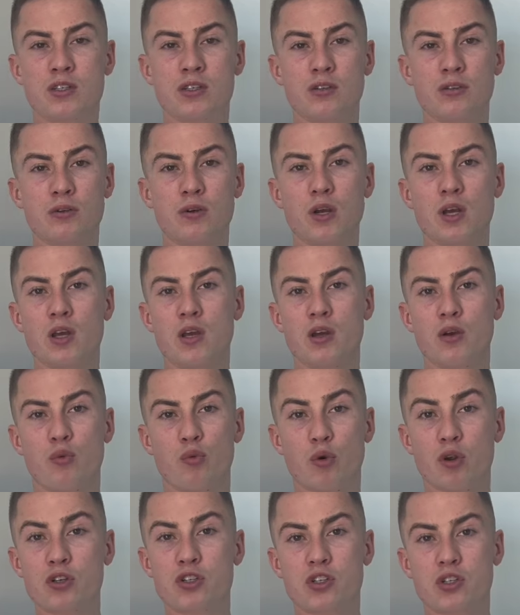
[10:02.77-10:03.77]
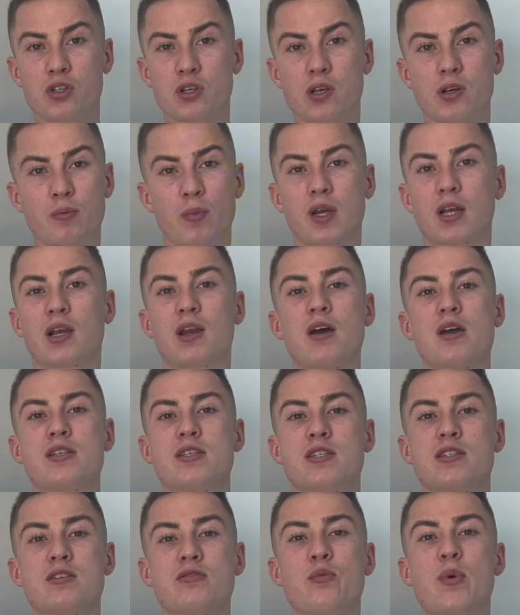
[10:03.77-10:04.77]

to rush my clients into